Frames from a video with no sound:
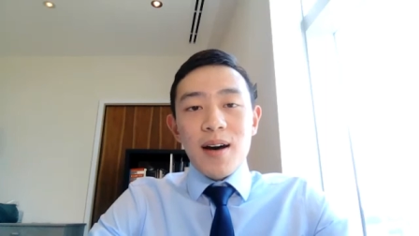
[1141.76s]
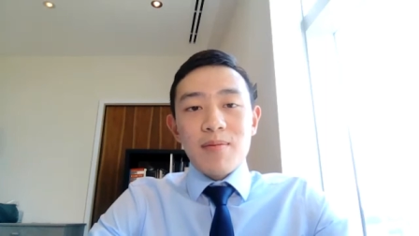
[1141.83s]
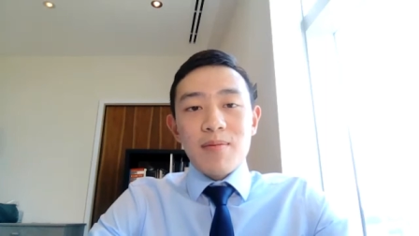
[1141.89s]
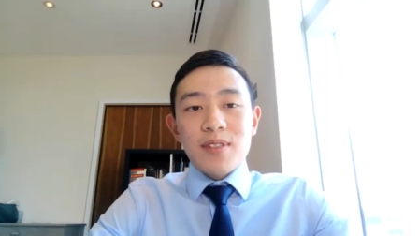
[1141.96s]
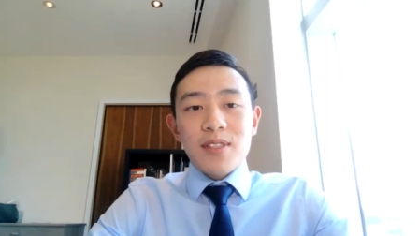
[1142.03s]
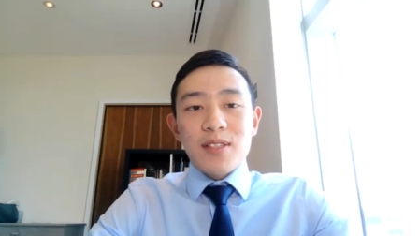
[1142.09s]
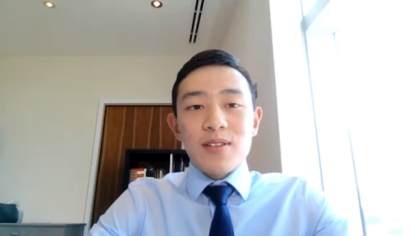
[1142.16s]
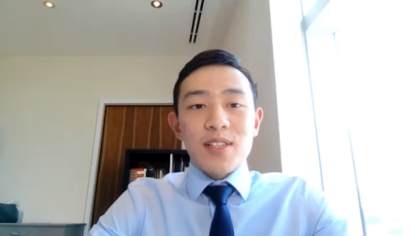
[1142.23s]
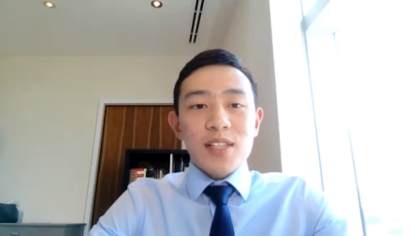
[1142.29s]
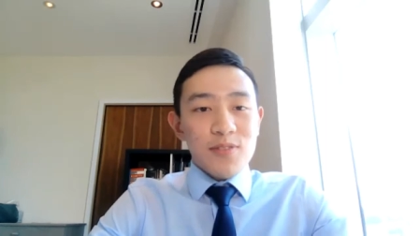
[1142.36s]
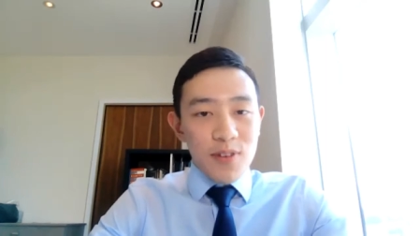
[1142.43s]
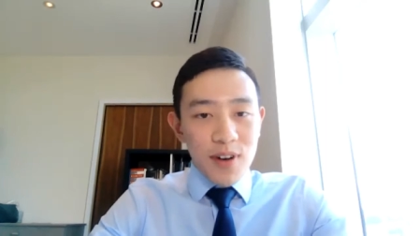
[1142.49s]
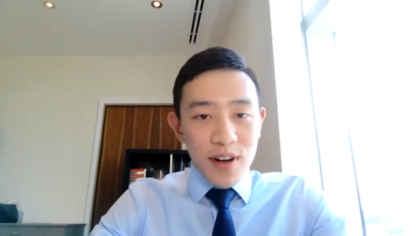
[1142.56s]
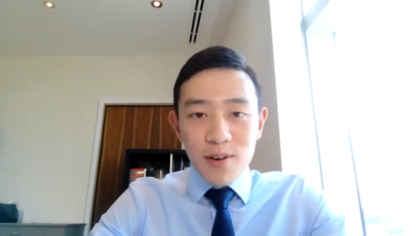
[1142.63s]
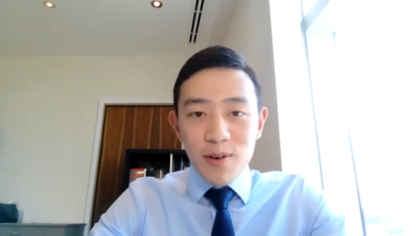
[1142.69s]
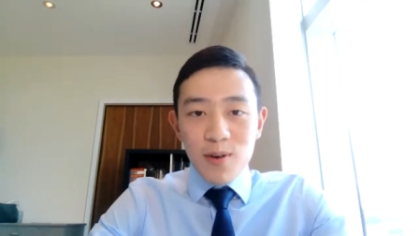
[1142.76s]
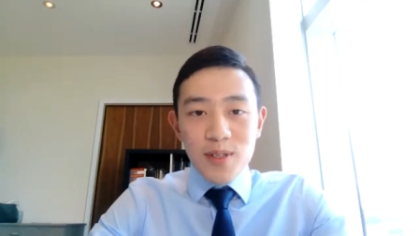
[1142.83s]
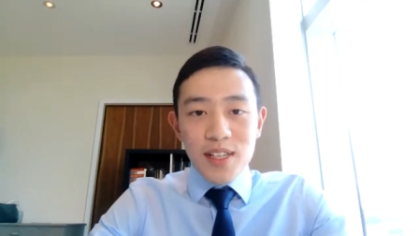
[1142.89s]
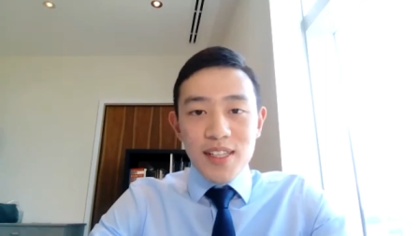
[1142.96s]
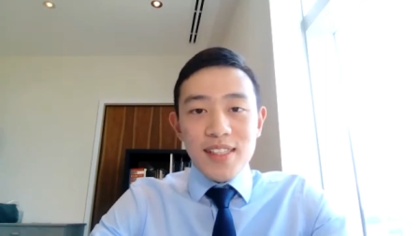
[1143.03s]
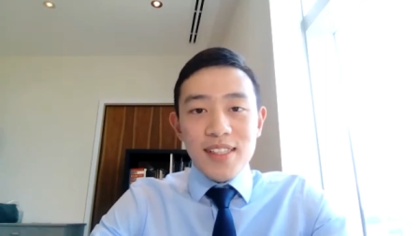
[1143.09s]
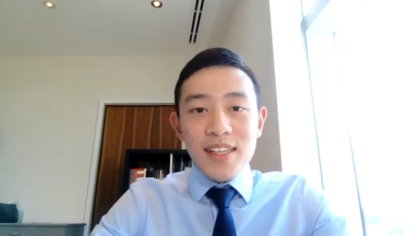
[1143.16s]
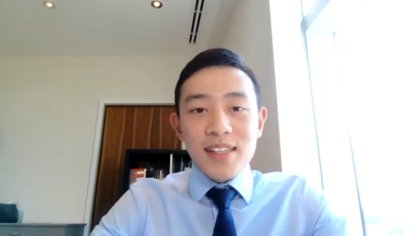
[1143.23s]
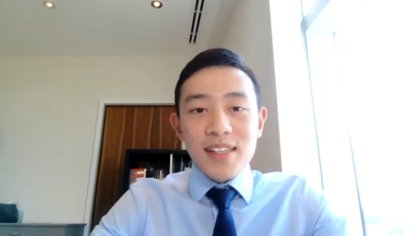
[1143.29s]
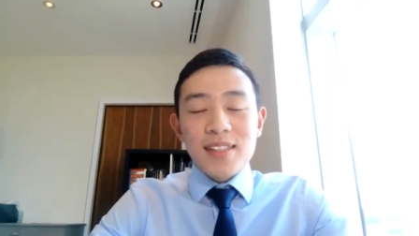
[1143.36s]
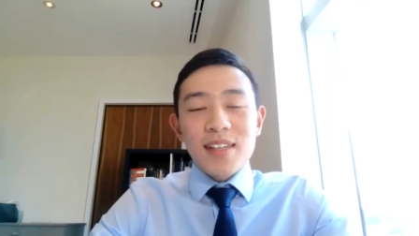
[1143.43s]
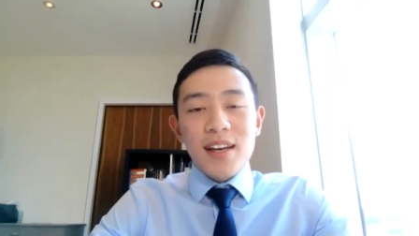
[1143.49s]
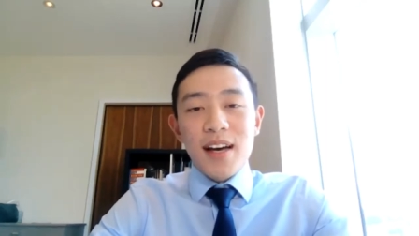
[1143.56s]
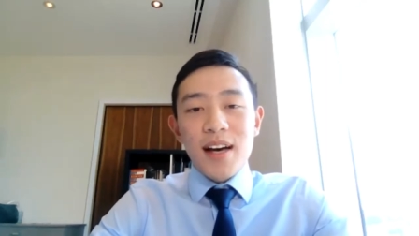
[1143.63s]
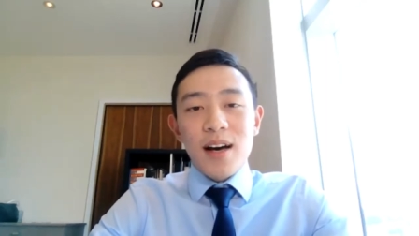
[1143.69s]
Um, so just for our
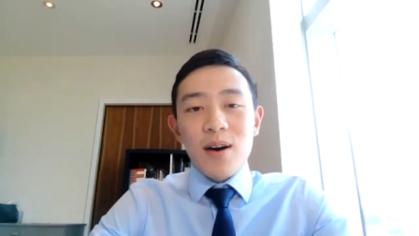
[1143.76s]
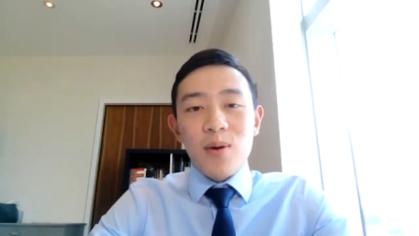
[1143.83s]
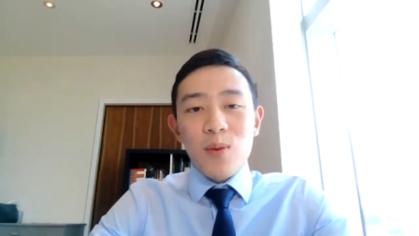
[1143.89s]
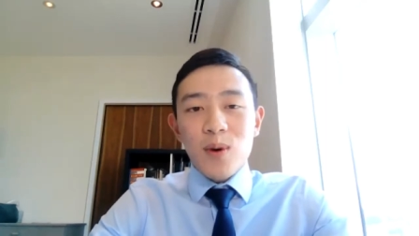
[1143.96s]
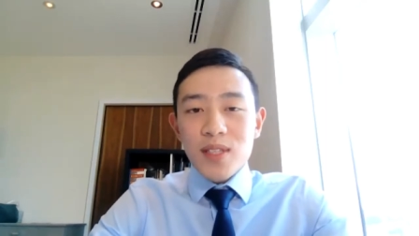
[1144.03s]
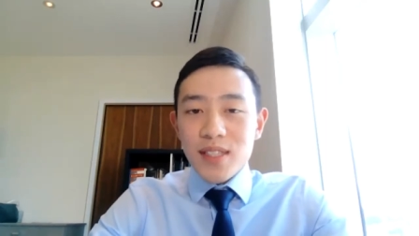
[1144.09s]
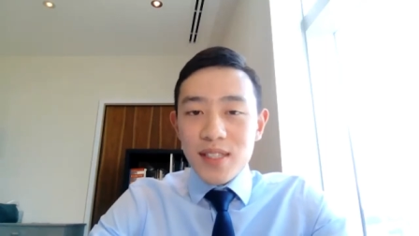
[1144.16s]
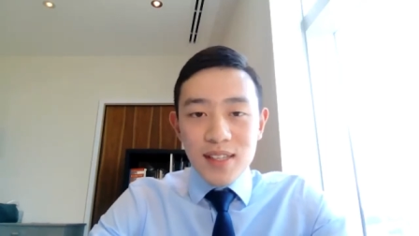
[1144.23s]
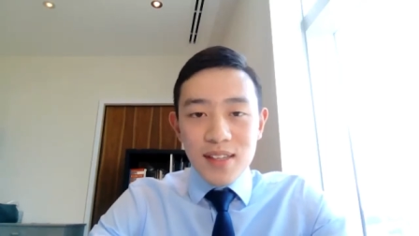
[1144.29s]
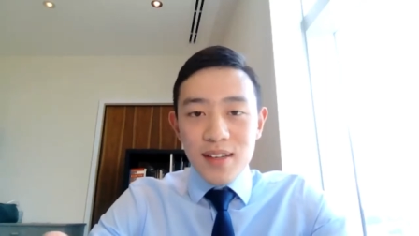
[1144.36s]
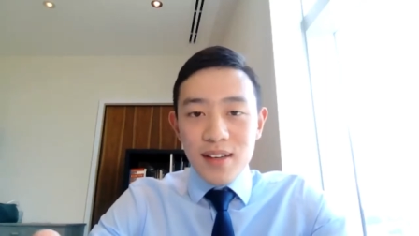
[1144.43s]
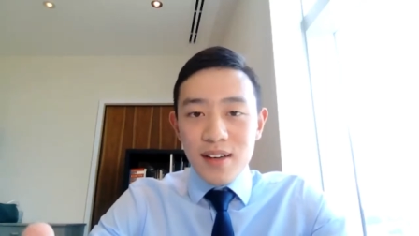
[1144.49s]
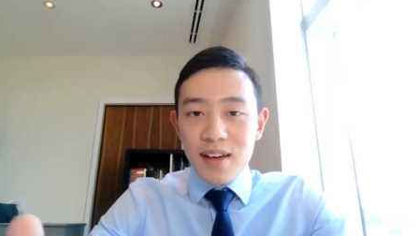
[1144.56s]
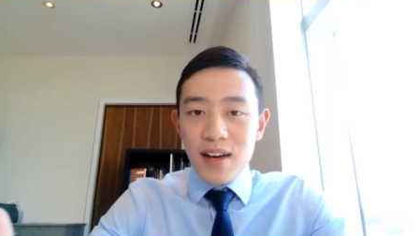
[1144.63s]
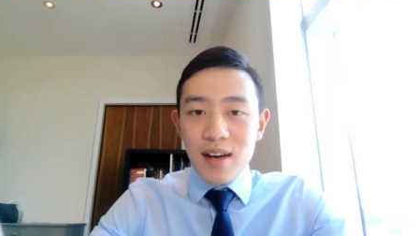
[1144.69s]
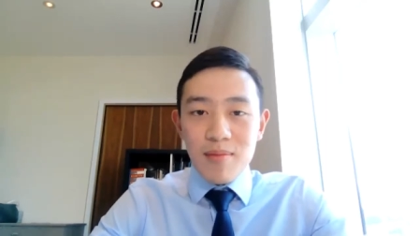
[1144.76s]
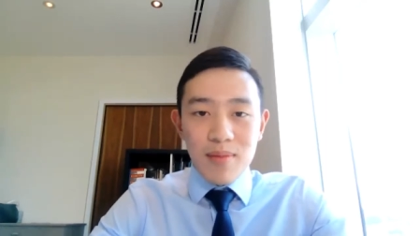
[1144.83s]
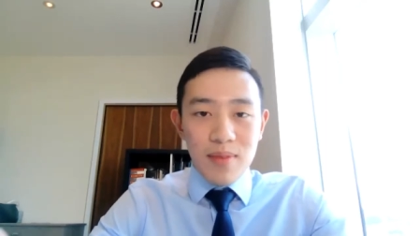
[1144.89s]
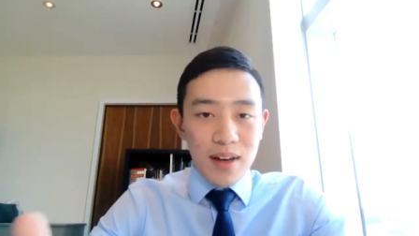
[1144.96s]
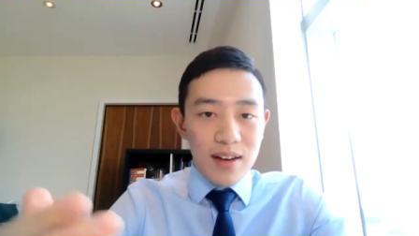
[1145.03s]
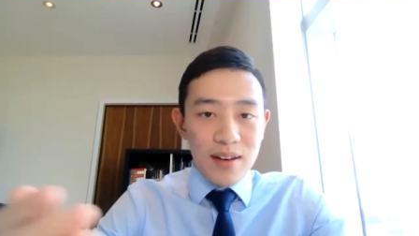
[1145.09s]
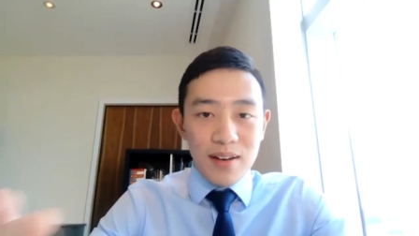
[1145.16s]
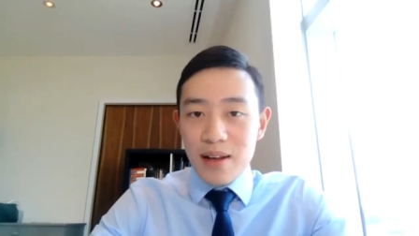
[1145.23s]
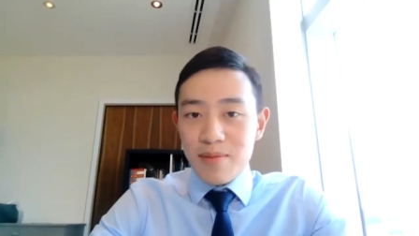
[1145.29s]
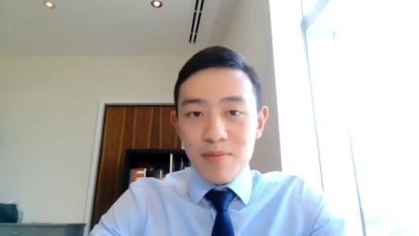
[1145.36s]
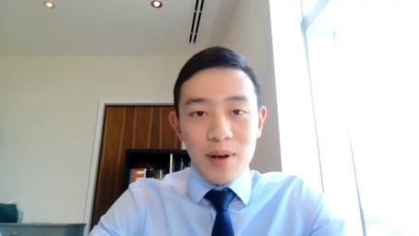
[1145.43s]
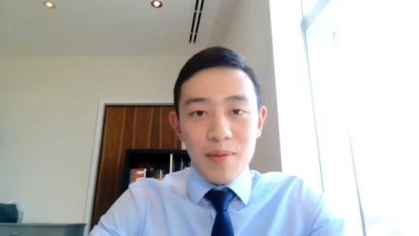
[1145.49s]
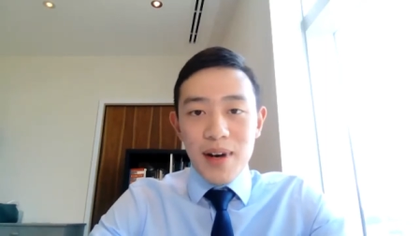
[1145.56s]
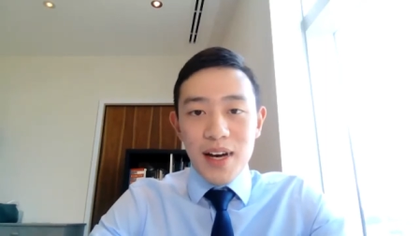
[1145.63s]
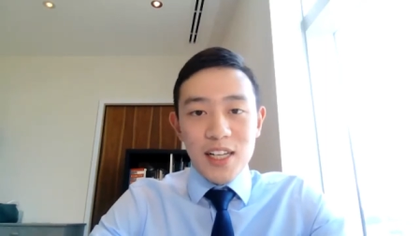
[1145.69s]
audiences, uh, what's uh, and
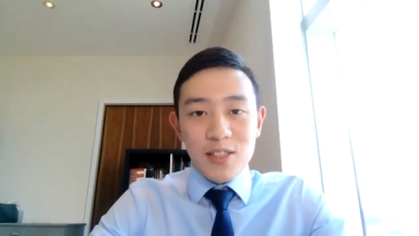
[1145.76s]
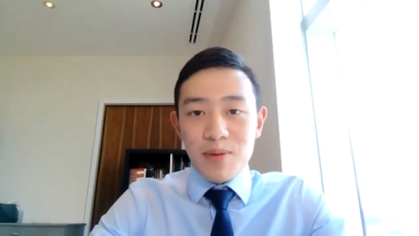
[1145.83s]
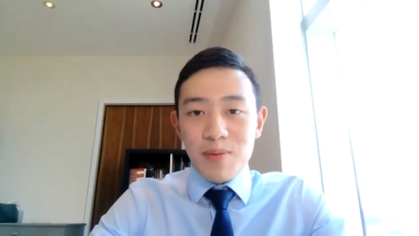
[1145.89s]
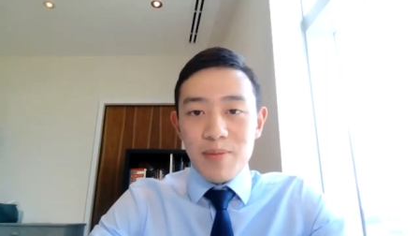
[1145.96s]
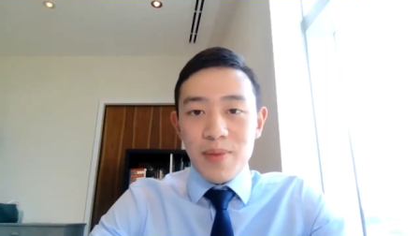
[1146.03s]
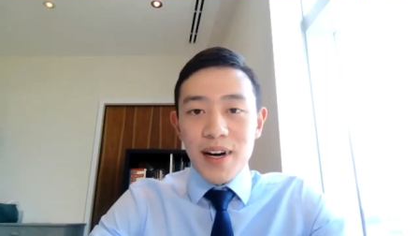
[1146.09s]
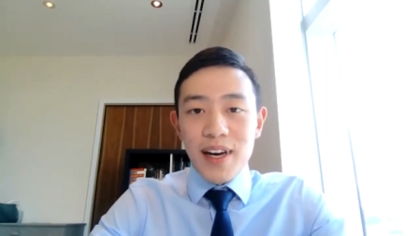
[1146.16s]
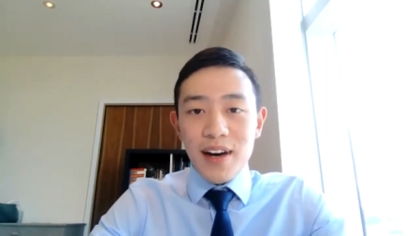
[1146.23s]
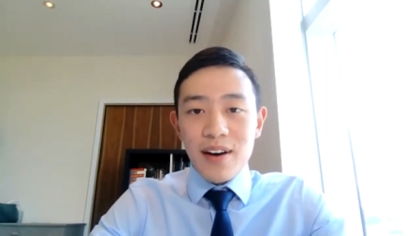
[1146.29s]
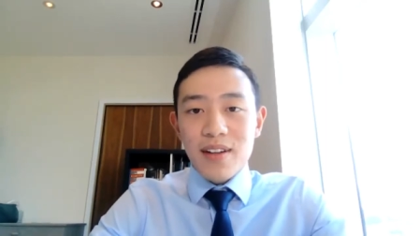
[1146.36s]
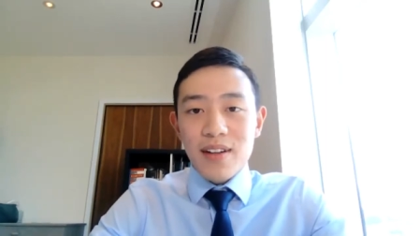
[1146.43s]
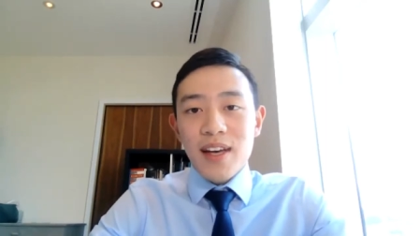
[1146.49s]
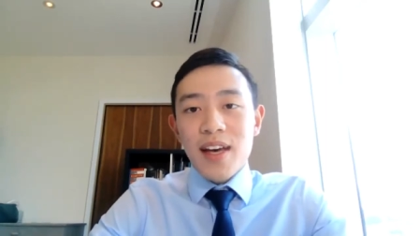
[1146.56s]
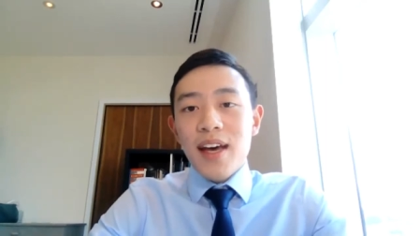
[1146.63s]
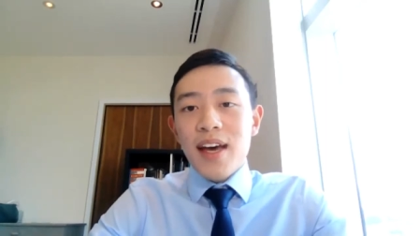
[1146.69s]
a management buyout?